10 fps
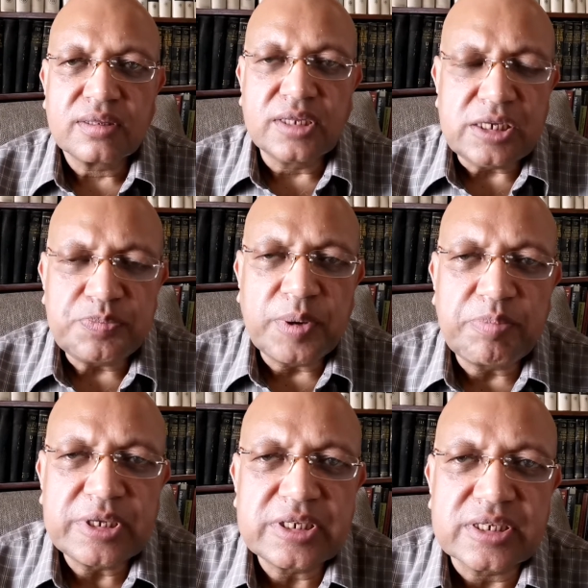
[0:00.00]
these
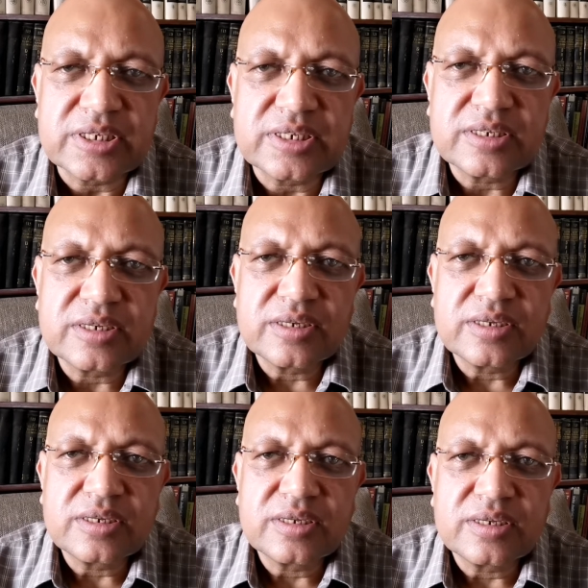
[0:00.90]
purposes
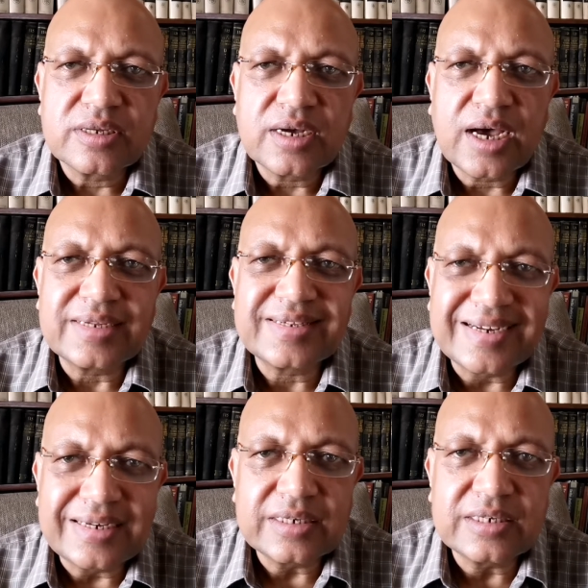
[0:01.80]
are
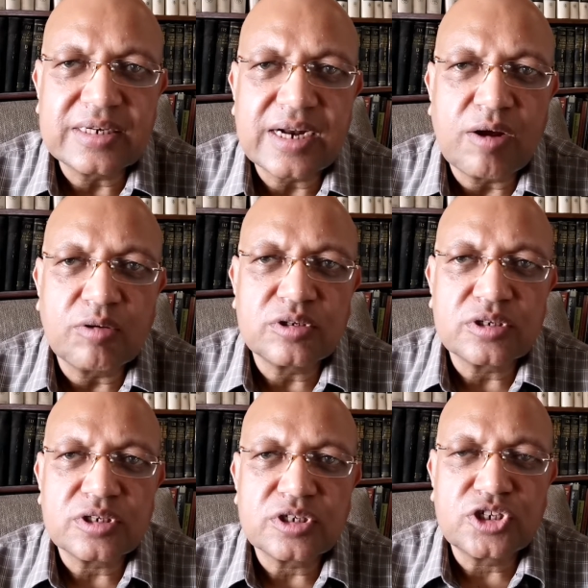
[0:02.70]
centered around
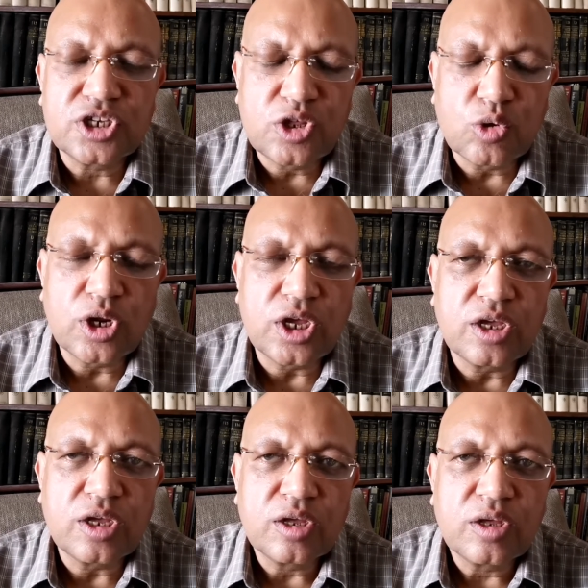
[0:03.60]

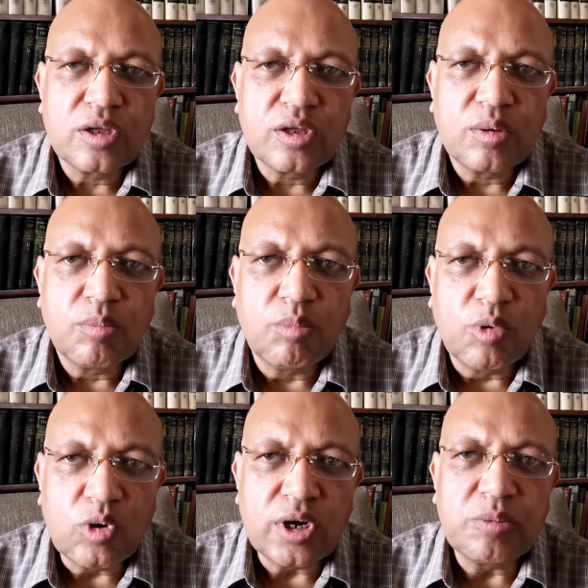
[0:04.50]
securing
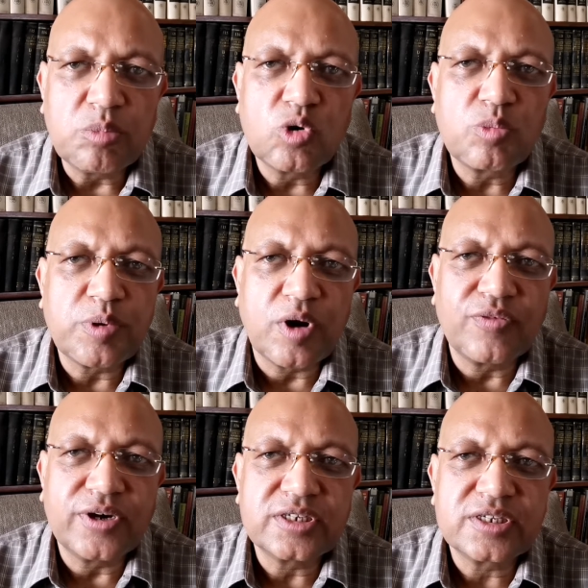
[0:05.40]
more and more
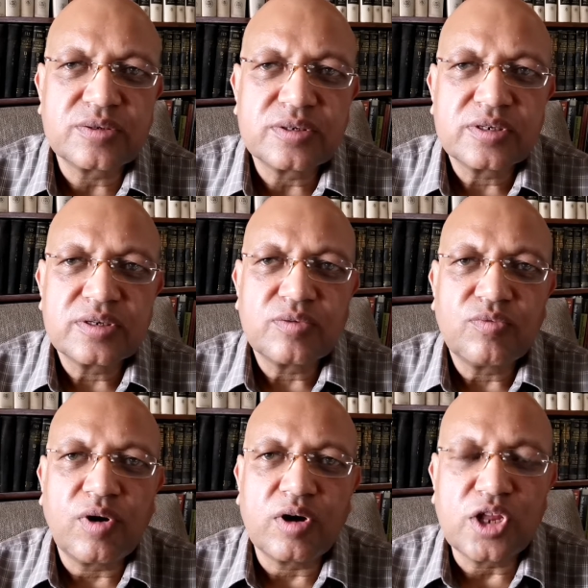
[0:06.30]
profits
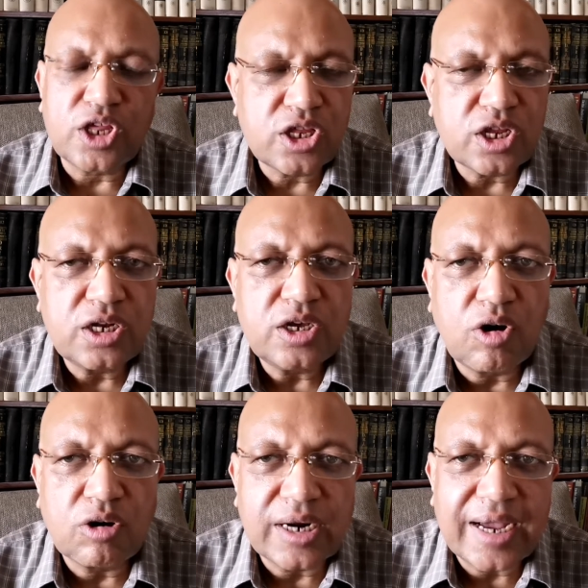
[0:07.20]
for nationally
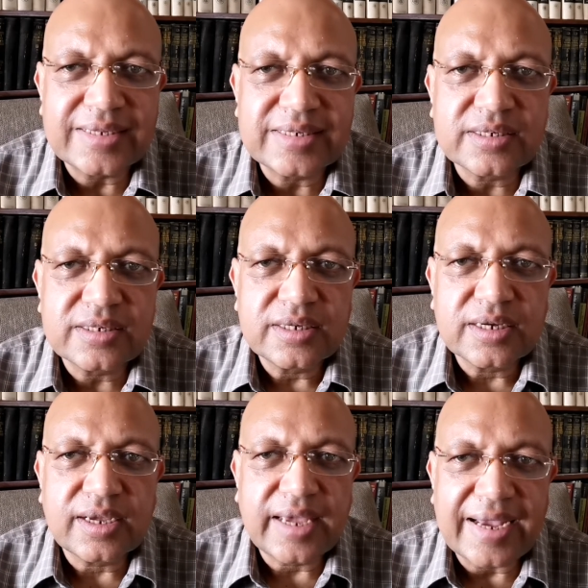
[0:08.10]
organized
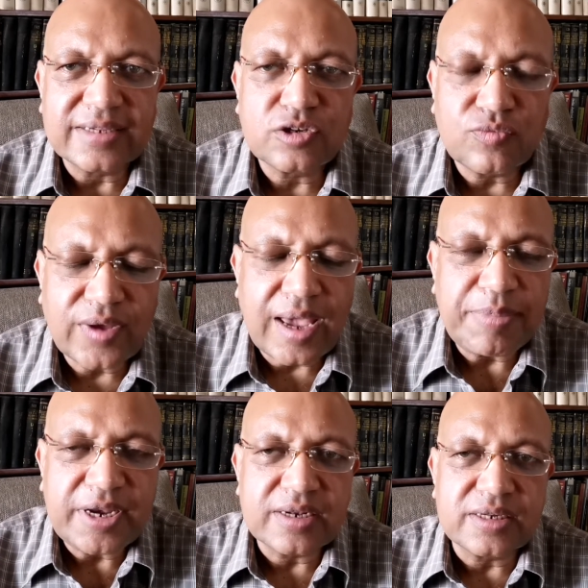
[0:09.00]
gangs of
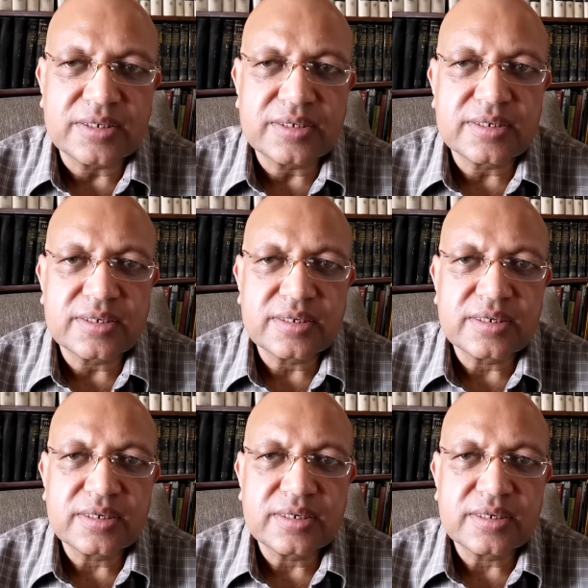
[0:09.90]
capitalists,